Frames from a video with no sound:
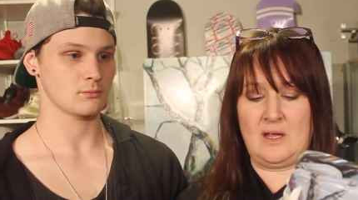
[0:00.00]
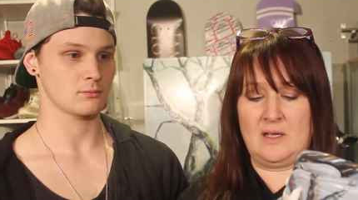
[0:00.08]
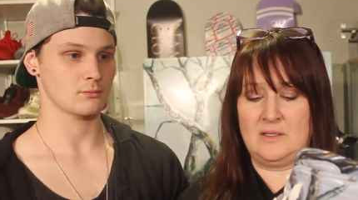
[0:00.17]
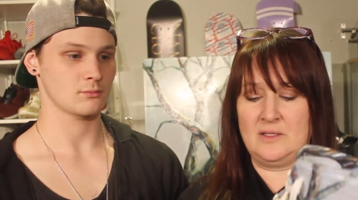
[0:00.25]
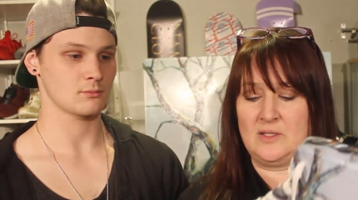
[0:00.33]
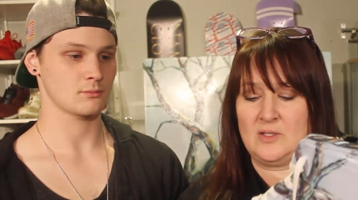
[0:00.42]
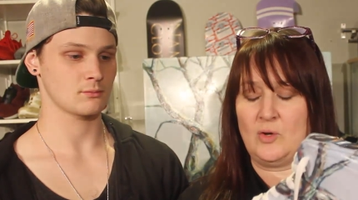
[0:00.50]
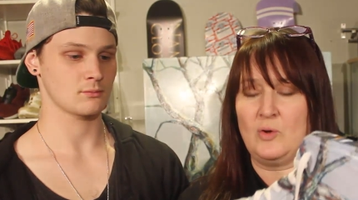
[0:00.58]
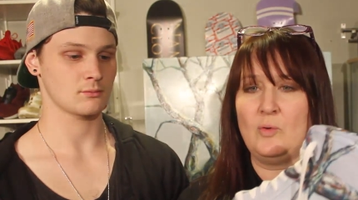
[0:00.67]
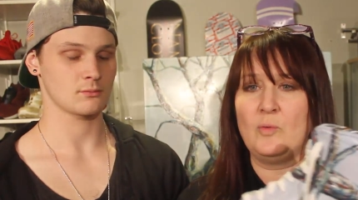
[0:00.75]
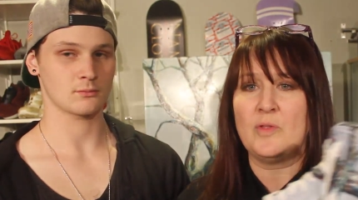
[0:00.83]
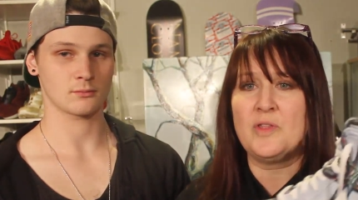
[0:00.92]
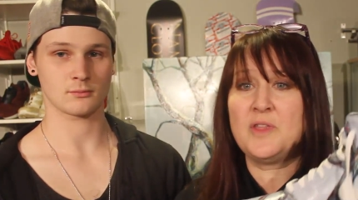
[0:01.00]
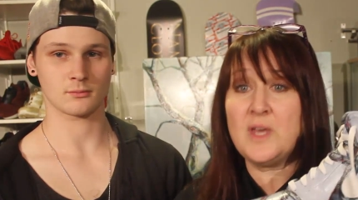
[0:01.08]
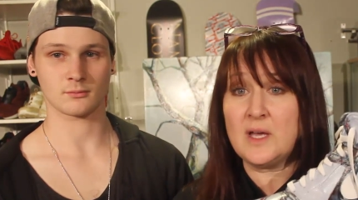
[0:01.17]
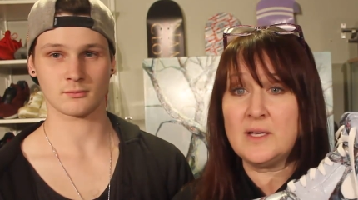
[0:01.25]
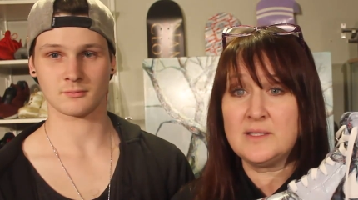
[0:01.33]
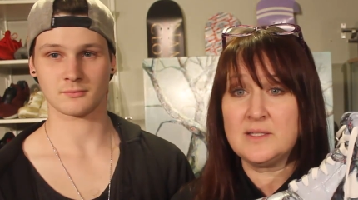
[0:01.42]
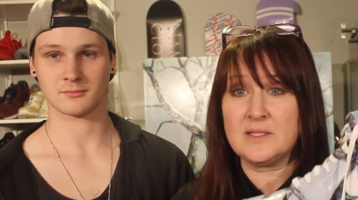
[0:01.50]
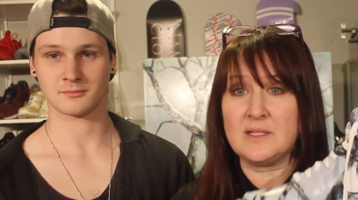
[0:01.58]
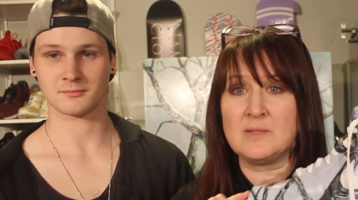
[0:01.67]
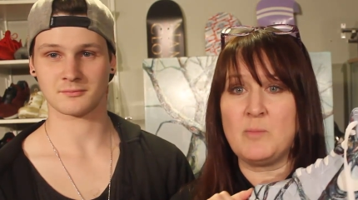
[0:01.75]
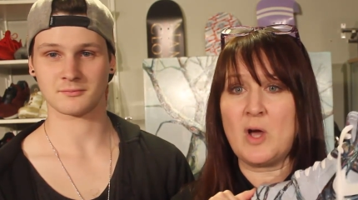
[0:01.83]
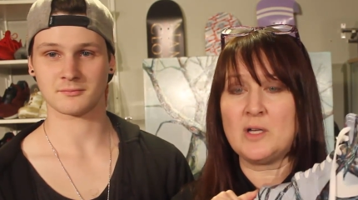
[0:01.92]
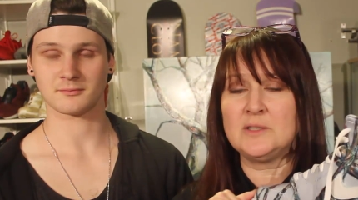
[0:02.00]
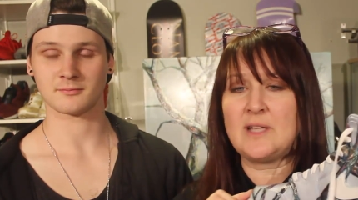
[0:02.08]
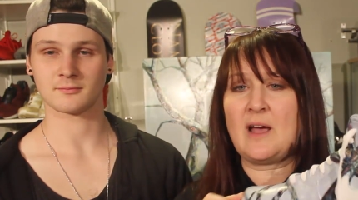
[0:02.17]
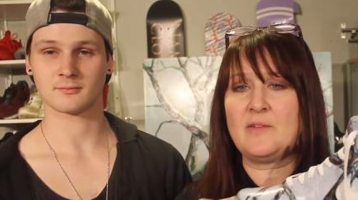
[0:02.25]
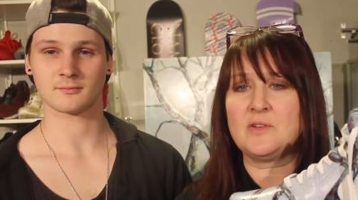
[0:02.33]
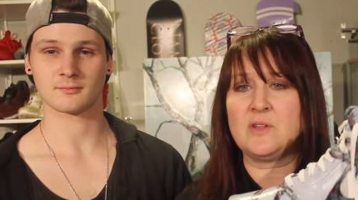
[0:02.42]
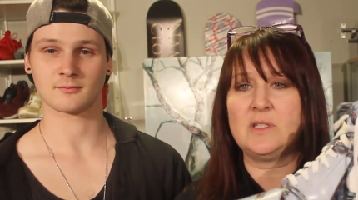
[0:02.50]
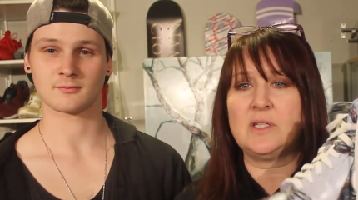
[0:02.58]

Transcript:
Speaker 1: And so this is modeled after the